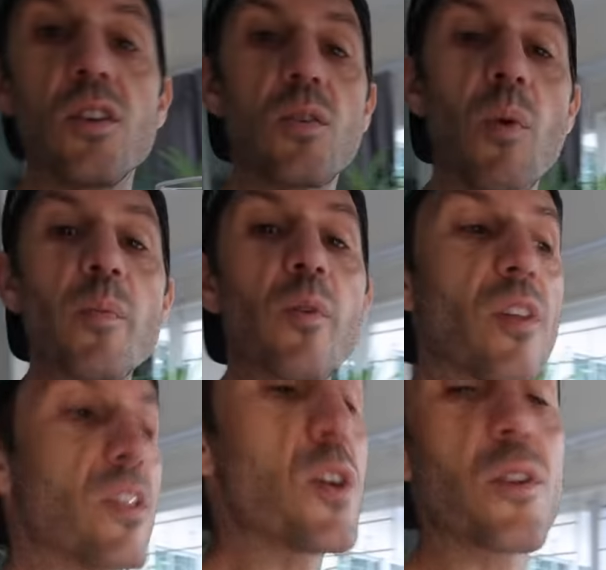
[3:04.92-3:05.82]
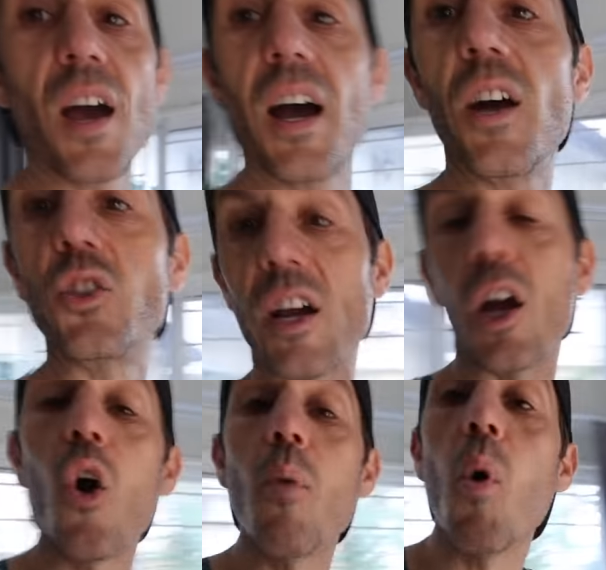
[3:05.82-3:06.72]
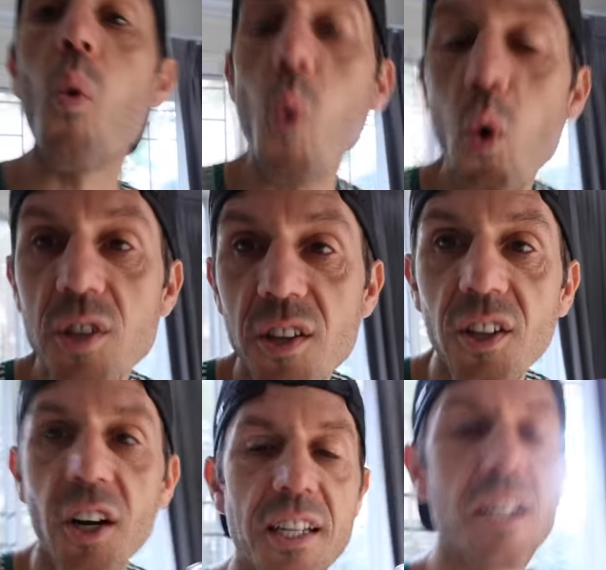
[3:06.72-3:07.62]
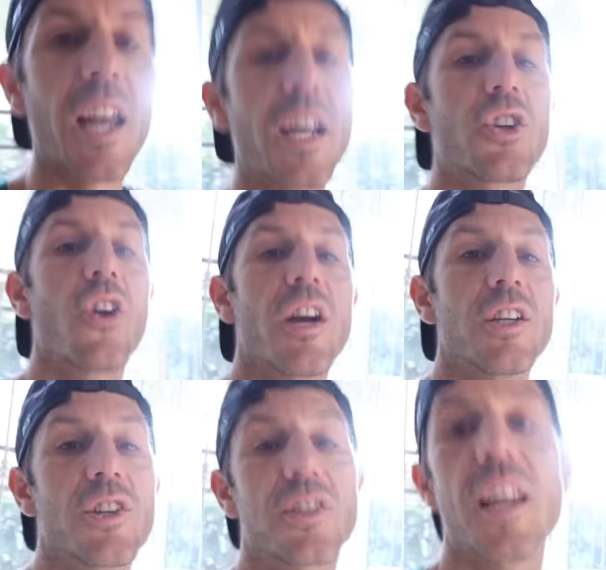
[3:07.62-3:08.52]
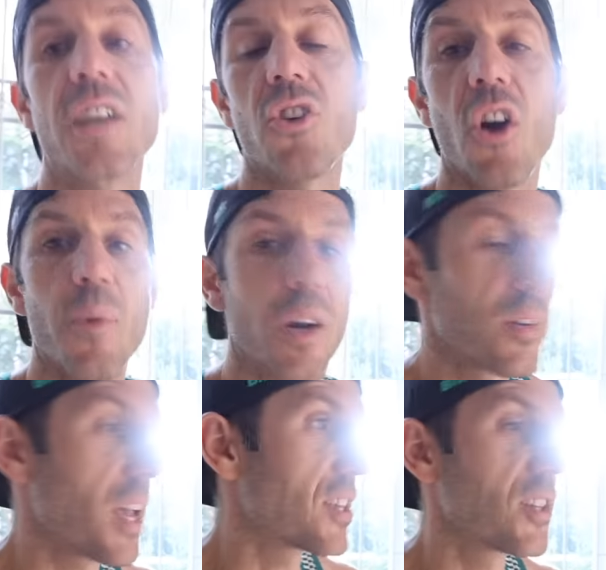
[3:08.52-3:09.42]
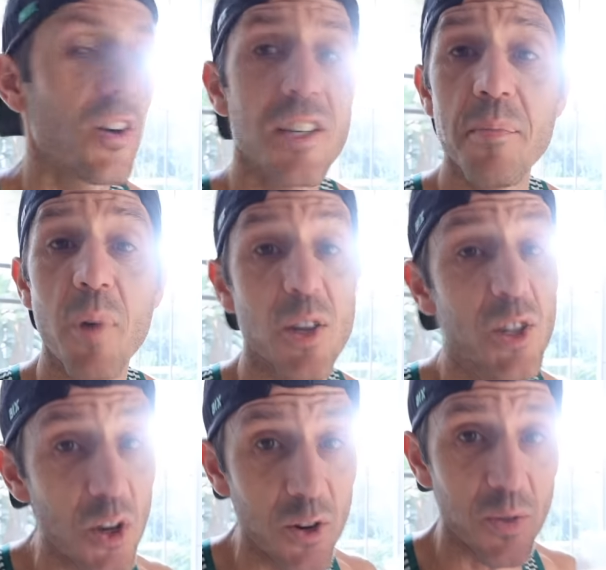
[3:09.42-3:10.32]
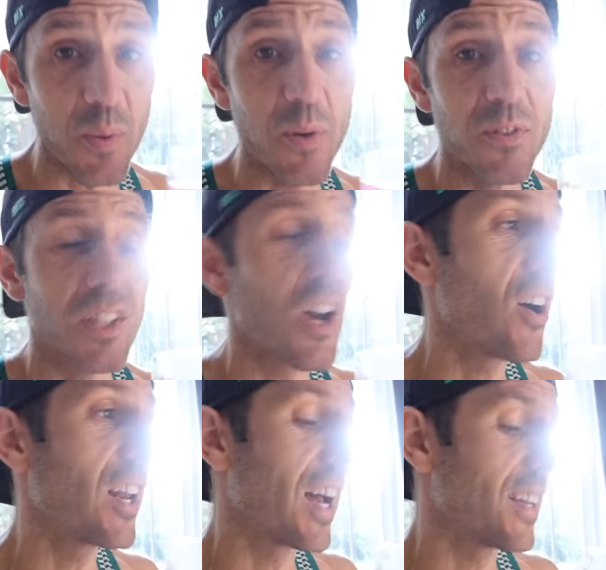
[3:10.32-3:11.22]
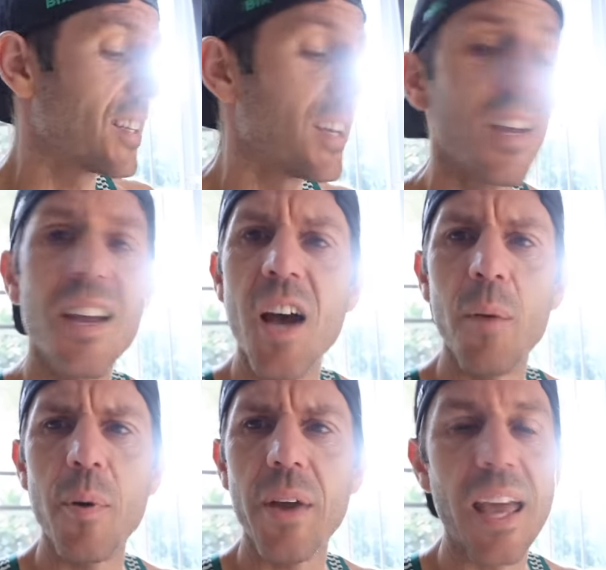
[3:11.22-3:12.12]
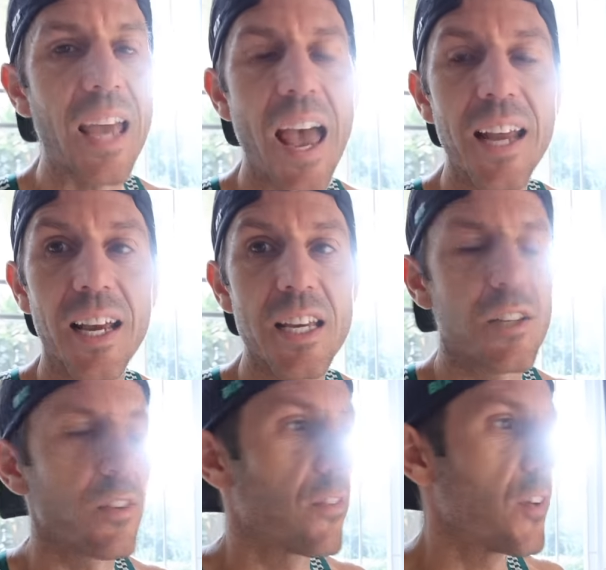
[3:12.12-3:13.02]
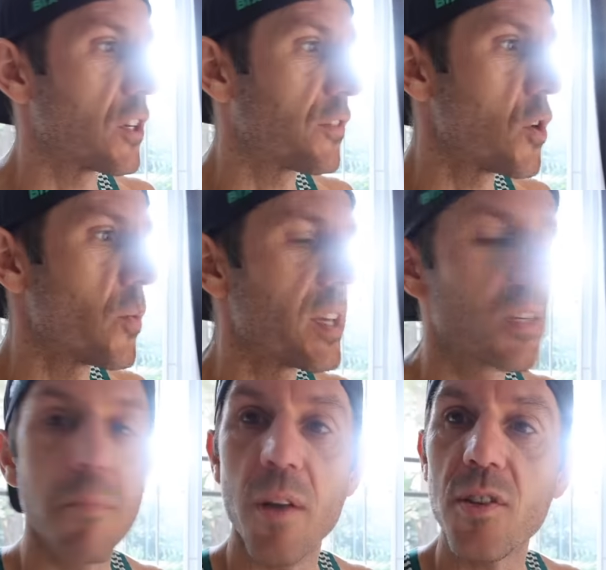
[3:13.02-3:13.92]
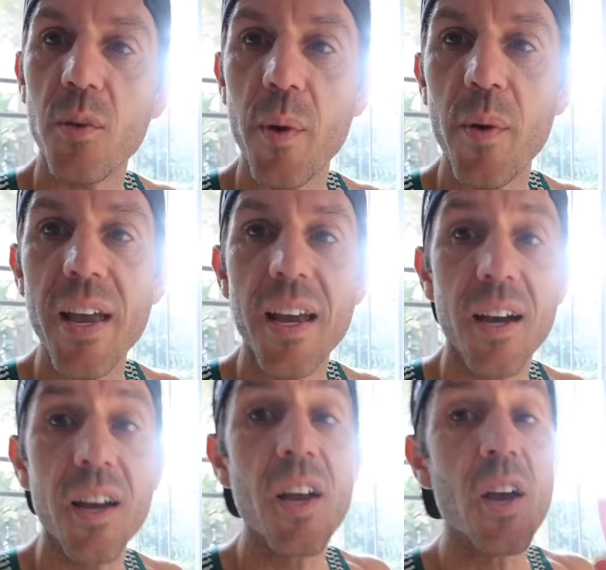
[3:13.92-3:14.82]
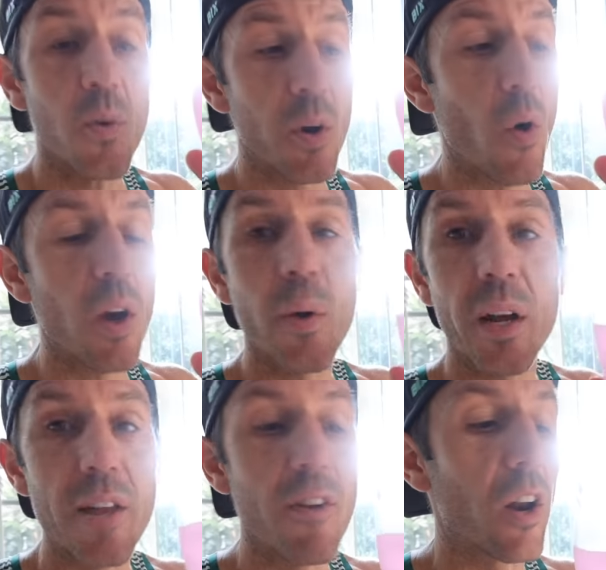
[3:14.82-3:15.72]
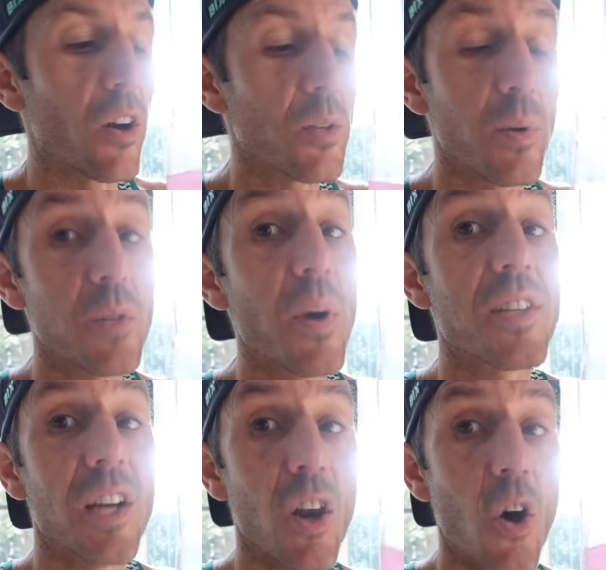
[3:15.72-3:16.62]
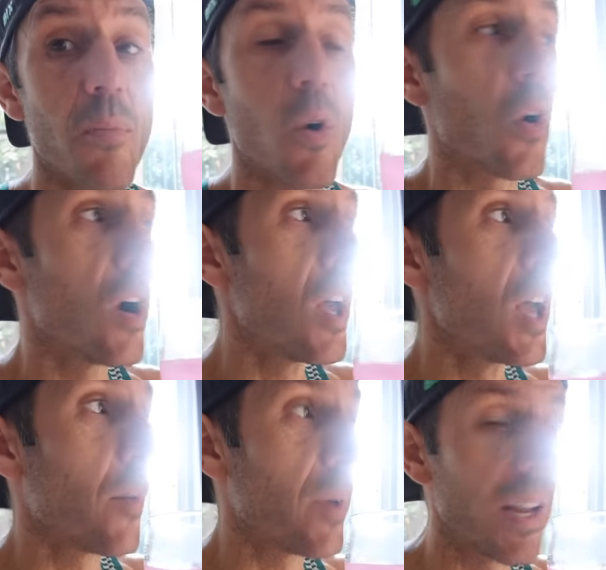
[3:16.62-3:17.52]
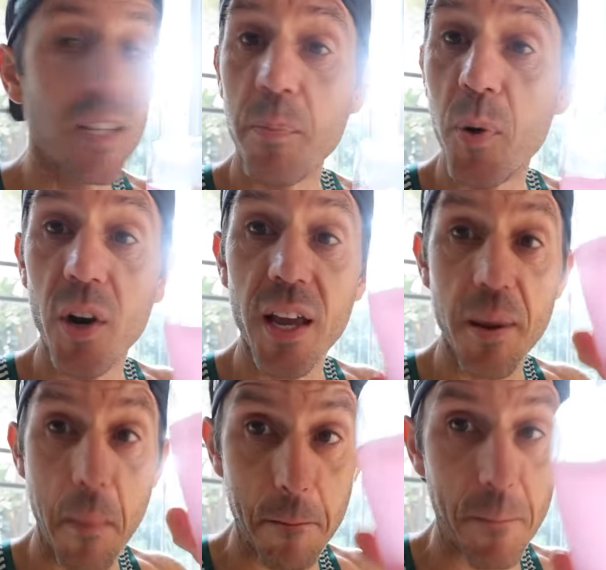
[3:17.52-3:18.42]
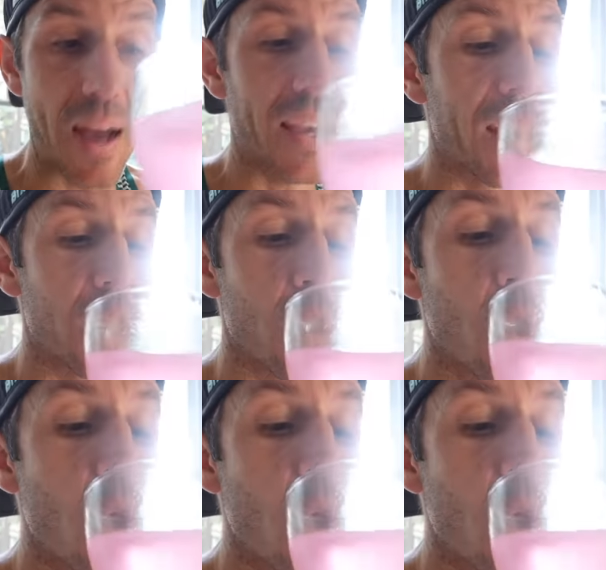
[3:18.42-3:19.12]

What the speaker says: So when we were in the UK, I drank a lot more water than I did electrolyte, and just electrolyte when I was exercising. But as soon as we moved to Thailand, and we were getting headaches for the first few weeks and months that we were here, we quite quickly realized we're sweating a lot more, and we need to put it back in.